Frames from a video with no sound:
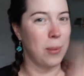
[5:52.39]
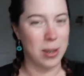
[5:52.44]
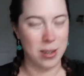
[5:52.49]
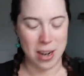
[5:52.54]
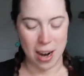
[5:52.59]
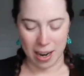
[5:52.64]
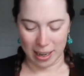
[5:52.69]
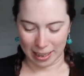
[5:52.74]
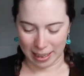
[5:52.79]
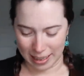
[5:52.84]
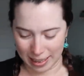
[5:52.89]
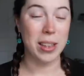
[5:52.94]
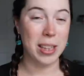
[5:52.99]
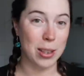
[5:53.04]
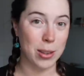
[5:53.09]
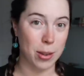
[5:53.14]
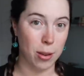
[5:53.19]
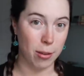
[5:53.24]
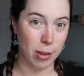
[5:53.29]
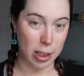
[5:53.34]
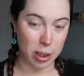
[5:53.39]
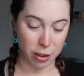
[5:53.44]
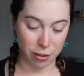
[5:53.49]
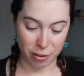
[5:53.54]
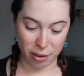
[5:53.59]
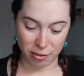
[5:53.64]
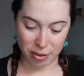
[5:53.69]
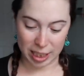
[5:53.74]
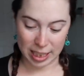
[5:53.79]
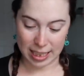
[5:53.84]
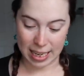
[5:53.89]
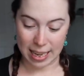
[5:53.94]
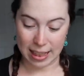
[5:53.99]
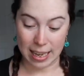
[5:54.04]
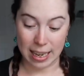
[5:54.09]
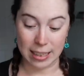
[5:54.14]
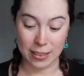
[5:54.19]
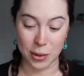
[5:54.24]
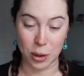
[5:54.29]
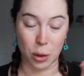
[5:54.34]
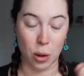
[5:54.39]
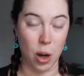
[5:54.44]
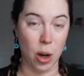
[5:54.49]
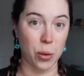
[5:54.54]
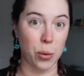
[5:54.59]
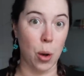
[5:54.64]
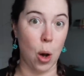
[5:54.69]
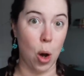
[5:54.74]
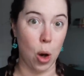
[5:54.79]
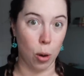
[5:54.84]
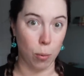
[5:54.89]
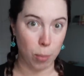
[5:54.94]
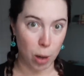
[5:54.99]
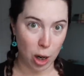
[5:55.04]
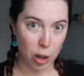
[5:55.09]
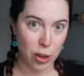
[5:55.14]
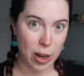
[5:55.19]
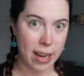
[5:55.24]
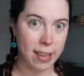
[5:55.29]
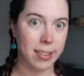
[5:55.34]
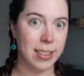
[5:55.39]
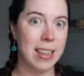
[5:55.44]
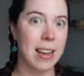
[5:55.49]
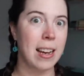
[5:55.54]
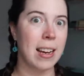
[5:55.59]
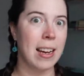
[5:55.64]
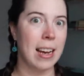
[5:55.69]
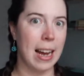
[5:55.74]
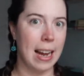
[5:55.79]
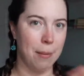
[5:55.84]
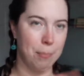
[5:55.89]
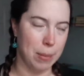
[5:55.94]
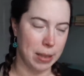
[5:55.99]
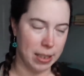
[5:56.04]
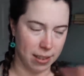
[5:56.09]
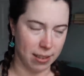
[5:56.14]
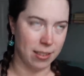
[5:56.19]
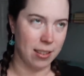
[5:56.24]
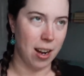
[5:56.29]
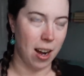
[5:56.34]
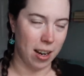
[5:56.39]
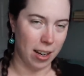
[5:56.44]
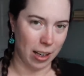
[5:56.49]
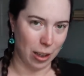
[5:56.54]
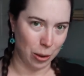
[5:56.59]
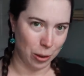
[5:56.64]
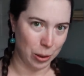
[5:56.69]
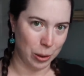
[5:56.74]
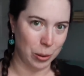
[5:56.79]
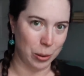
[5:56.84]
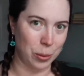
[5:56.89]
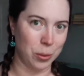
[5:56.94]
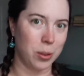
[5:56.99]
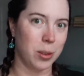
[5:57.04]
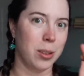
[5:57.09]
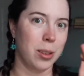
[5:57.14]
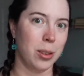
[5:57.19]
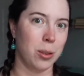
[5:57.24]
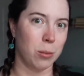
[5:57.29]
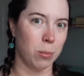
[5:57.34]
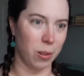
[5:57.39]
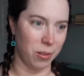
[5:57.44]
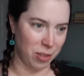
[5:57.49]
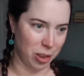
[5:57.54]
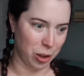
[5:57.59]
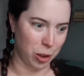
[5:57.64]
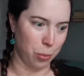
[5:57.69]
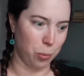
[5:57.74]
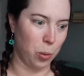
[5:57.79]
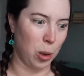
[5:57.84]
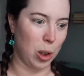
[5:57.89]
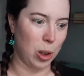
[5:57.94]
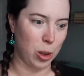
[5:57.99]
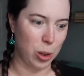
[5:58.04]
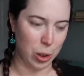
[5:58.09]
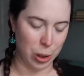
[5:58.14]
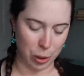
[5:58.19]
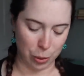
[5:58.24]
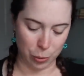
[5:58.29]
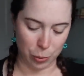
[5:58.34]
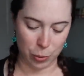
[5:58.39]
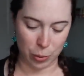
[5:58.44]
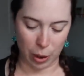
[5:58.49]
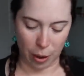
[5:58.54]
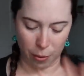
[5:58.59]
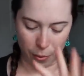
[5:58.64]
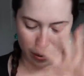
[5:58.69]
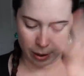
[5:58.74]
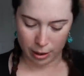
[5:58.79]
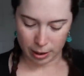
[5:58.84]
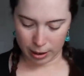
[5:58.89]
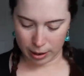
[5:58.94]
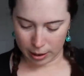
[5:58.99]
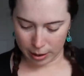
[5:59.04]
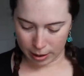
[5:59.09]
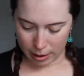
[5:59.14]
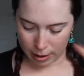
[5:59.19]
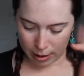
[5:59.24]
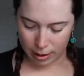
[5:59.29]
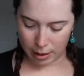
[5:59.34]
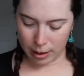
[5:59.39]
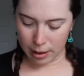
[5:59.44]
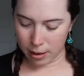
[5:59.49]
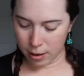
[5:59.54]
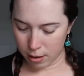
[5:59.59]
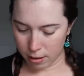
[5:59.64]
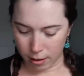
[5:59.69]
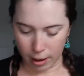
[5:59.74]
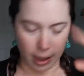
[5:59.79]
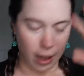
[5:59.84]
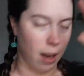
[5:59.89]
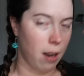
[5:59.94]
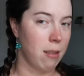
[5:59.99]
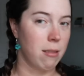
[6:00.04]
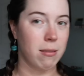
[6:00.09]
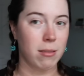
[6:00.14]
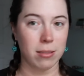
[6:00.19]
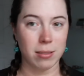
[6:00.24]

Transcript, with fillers: we're docking 1,350 a day. That is across all projects, eh, but does not include revision work too. So again,